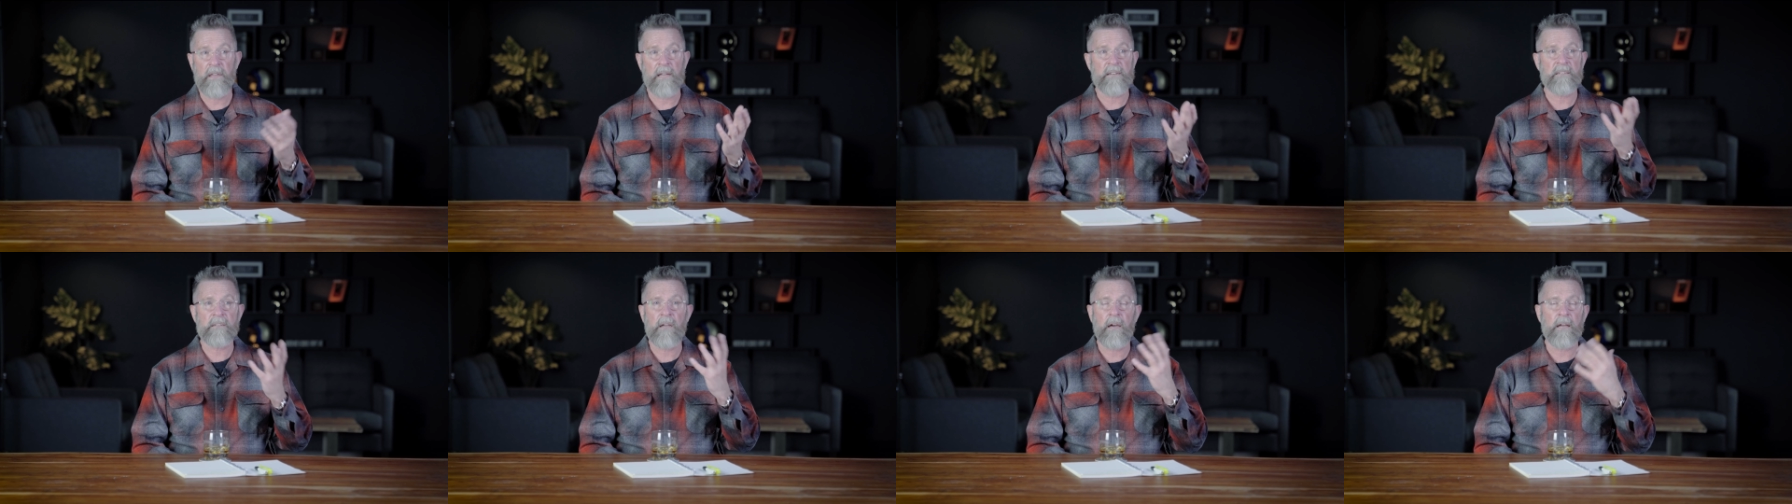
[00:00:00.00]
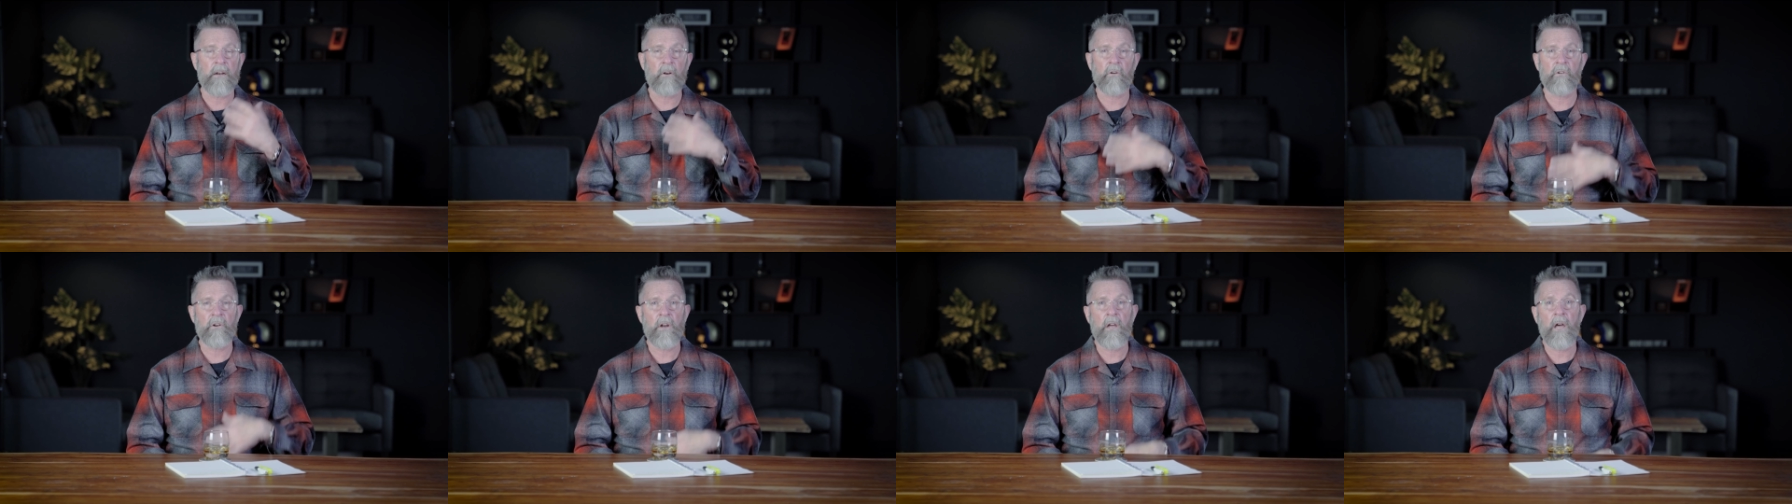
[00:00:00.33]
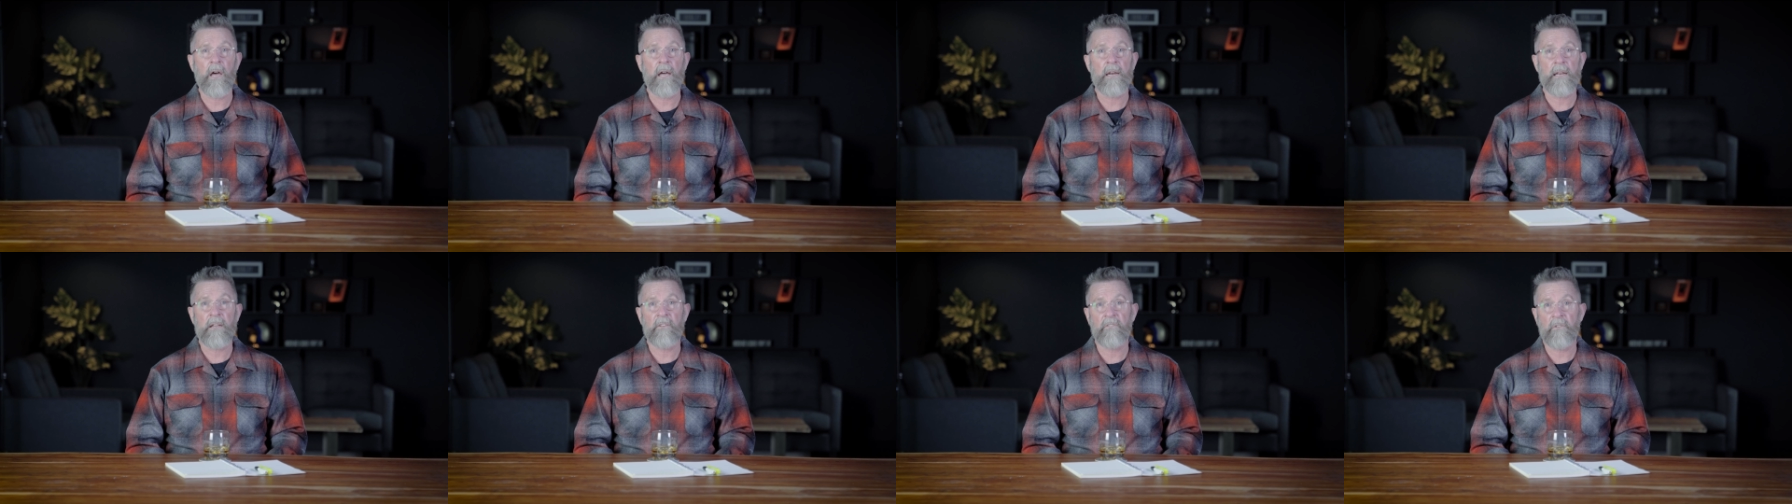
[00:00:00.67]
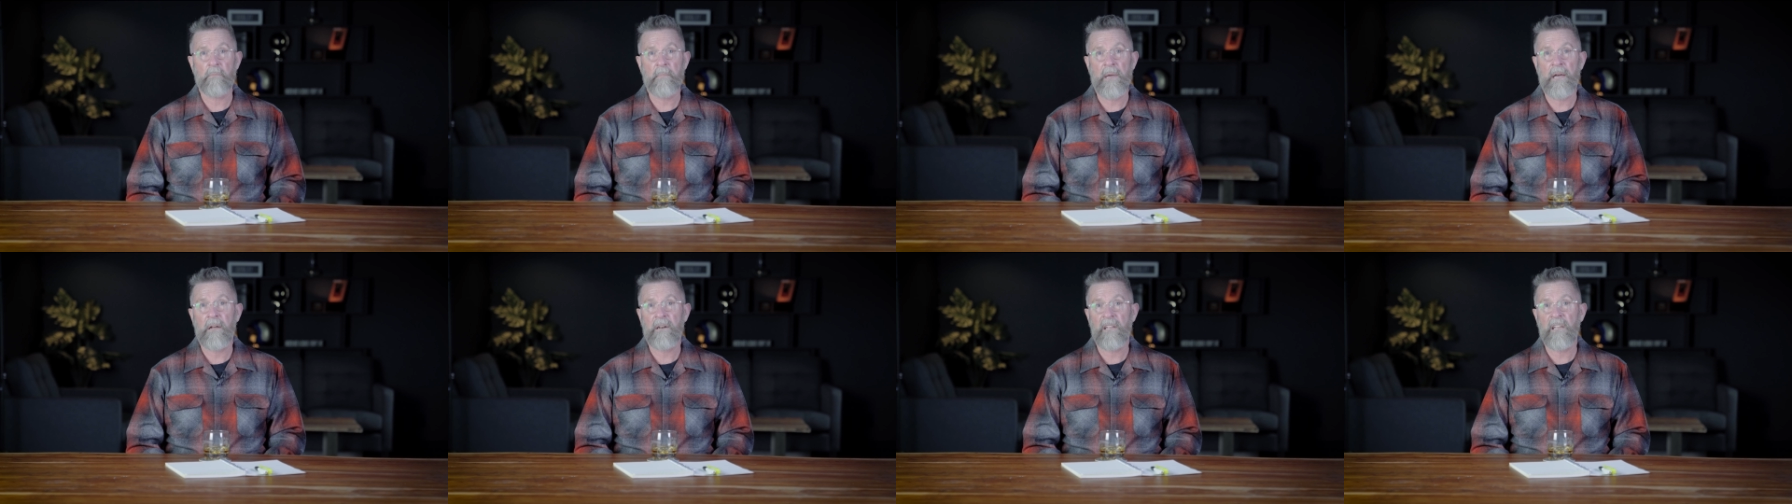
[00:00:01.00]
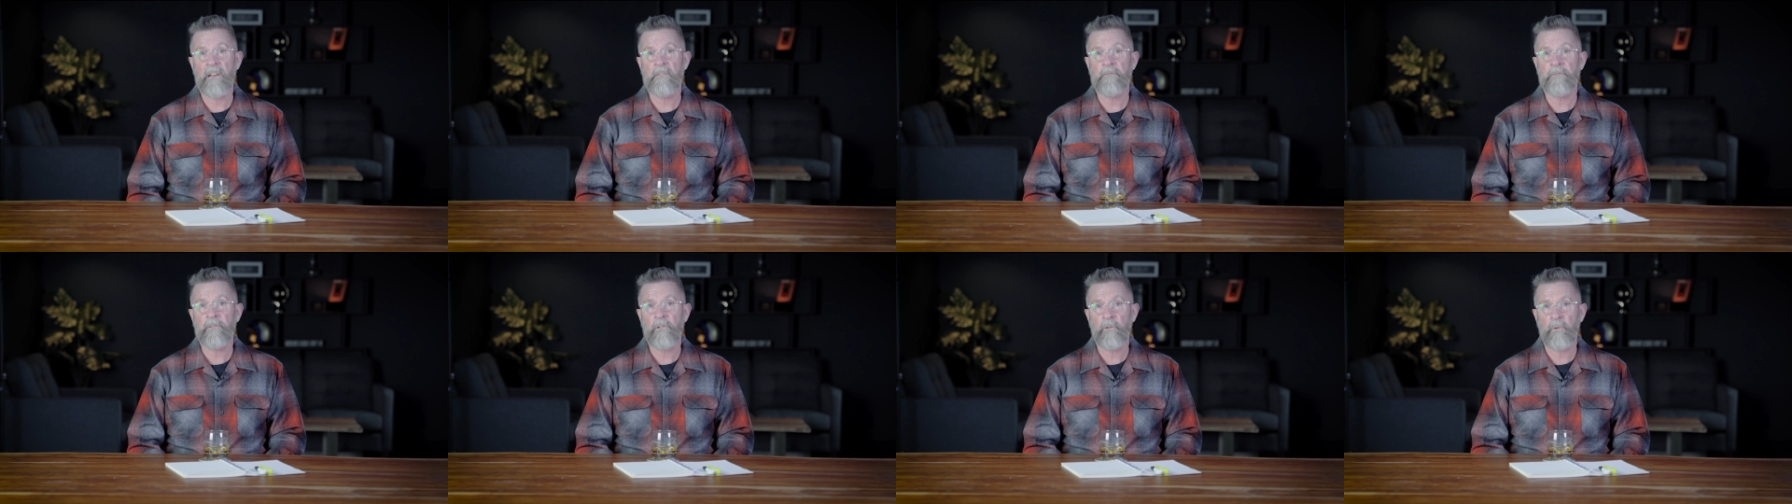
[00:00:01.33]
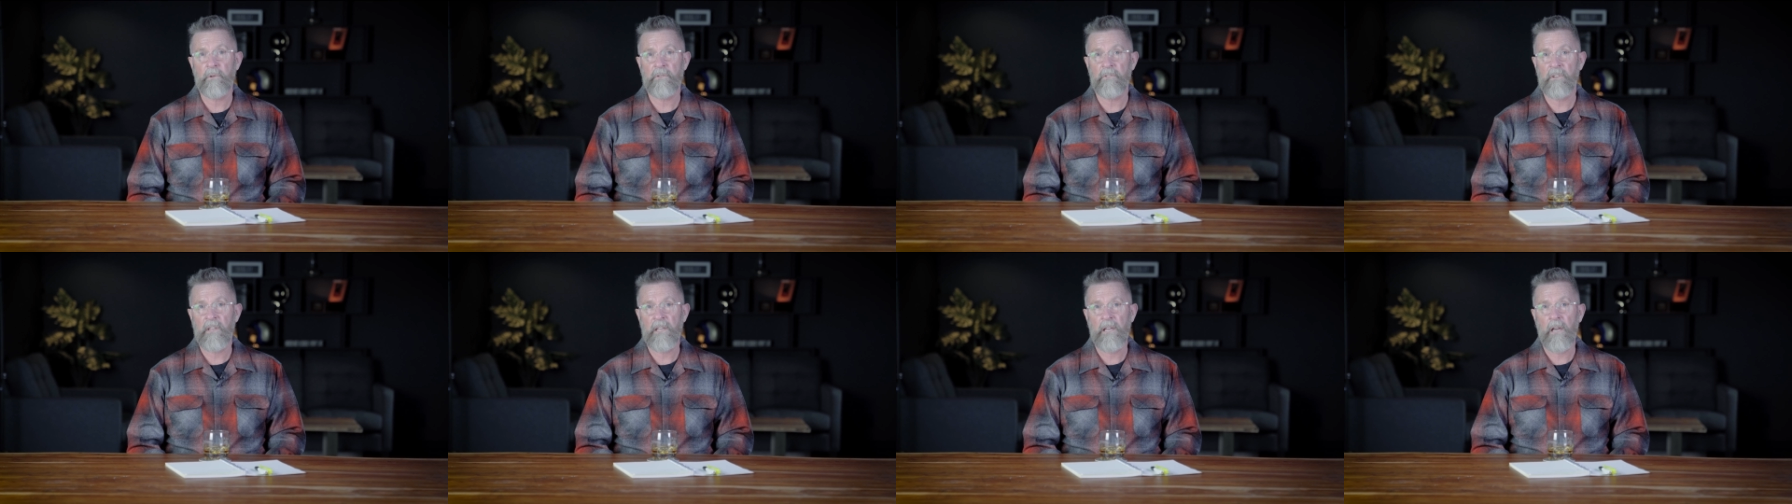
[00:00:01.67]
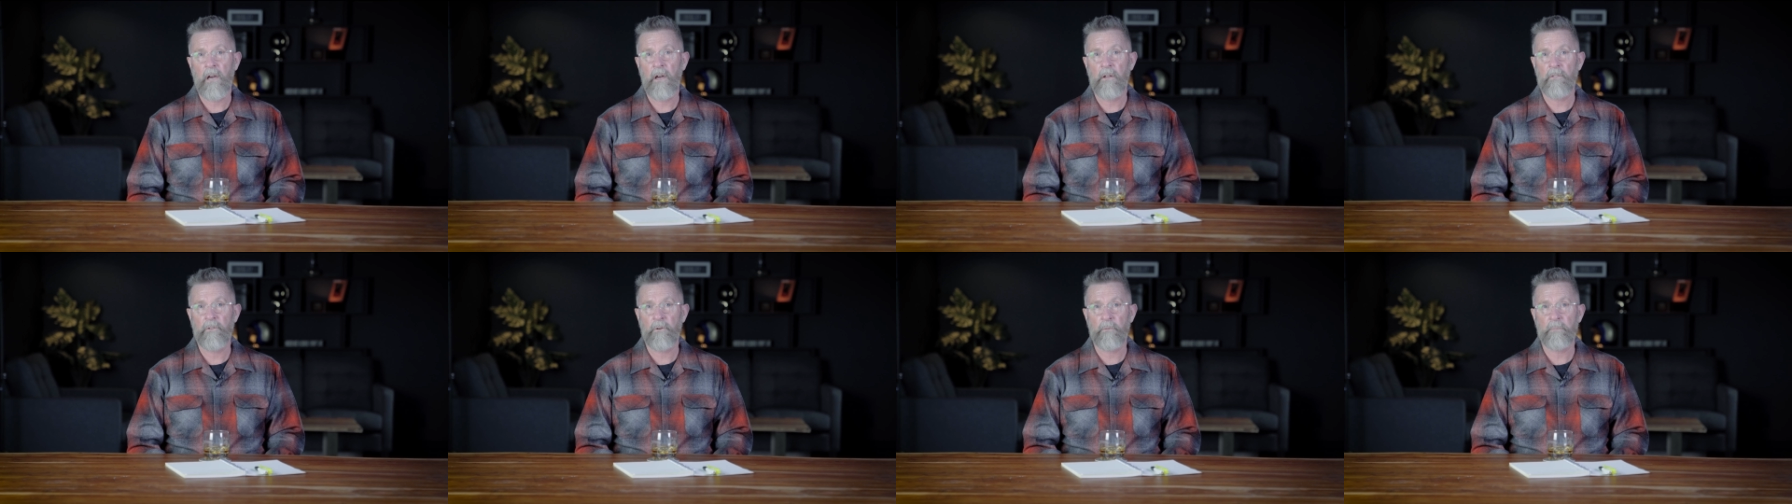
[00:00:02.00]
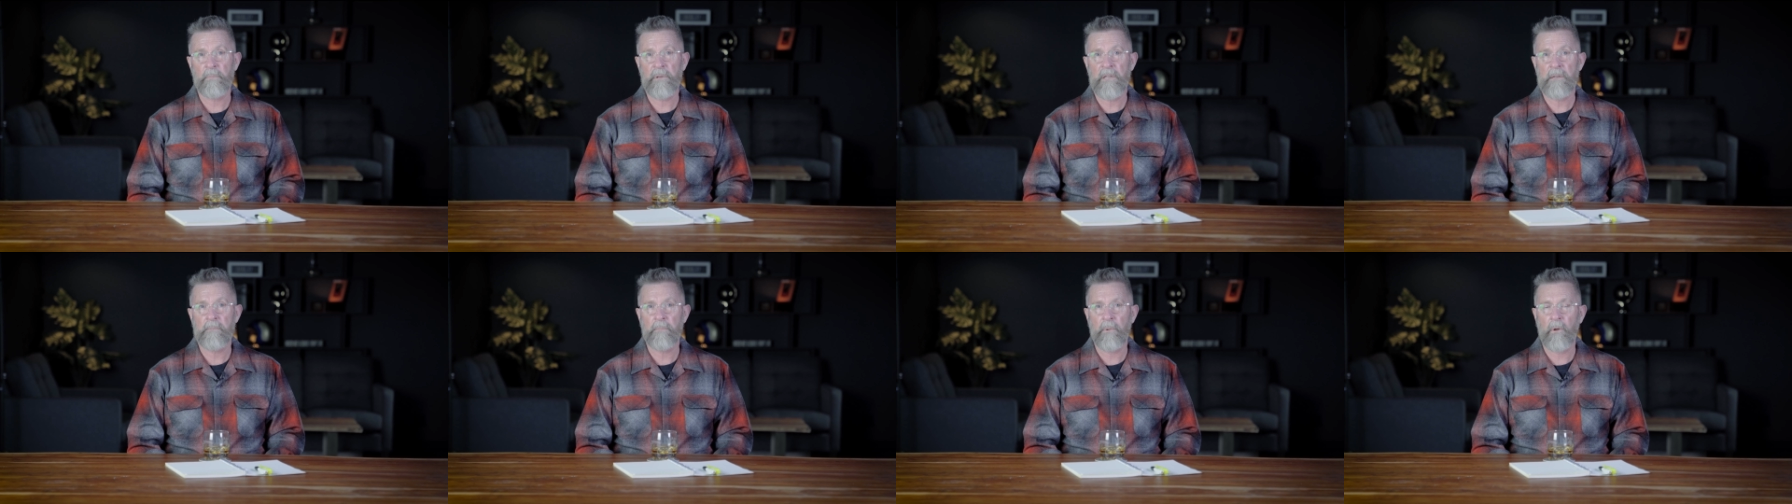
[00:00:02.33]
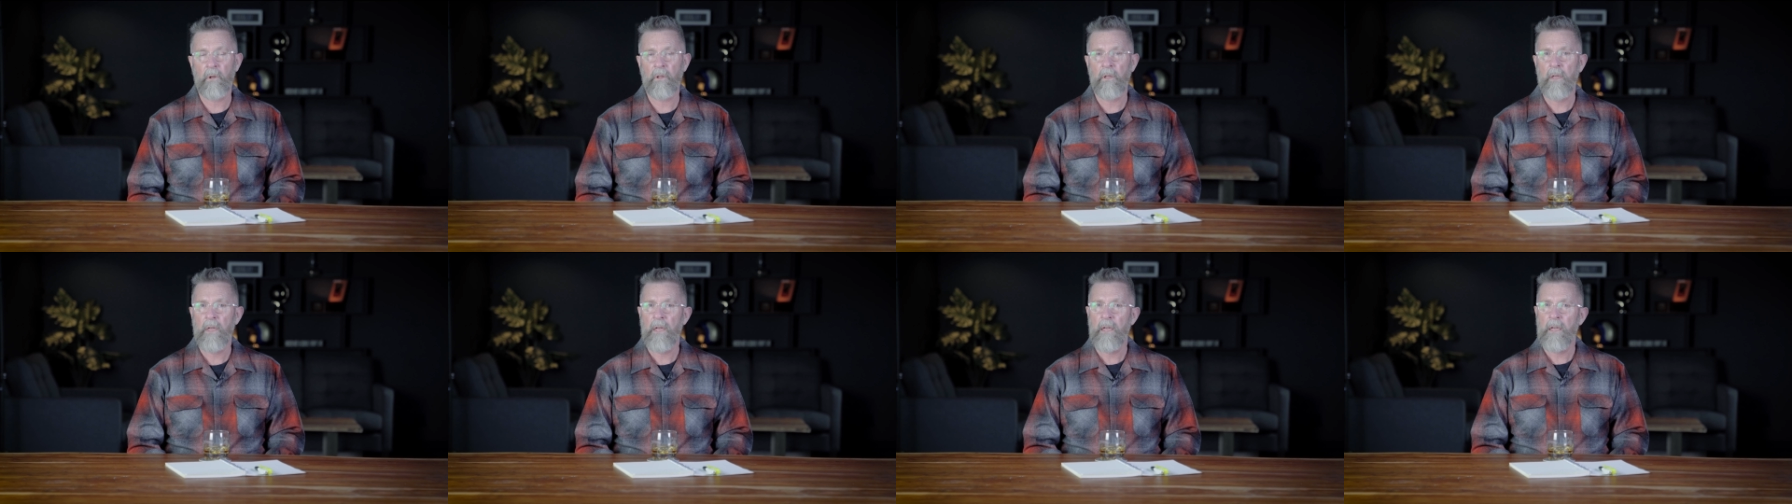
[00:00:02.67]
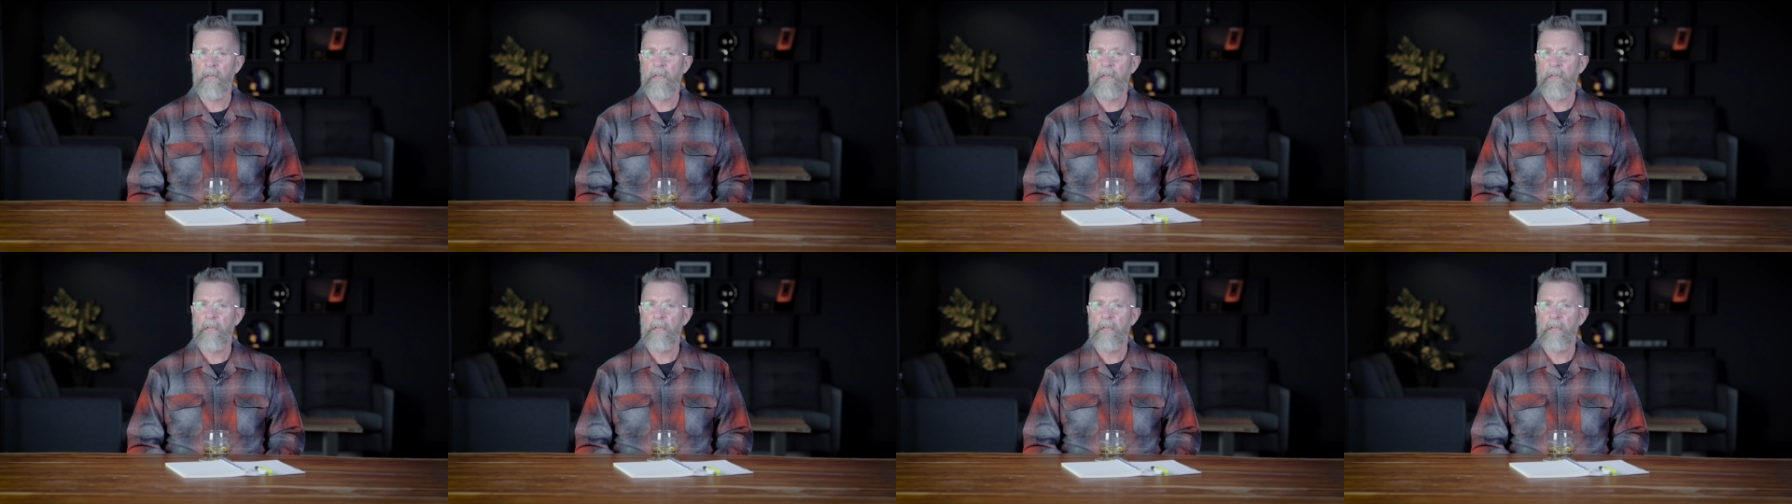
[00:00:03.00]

that title or not, is about influencing other people,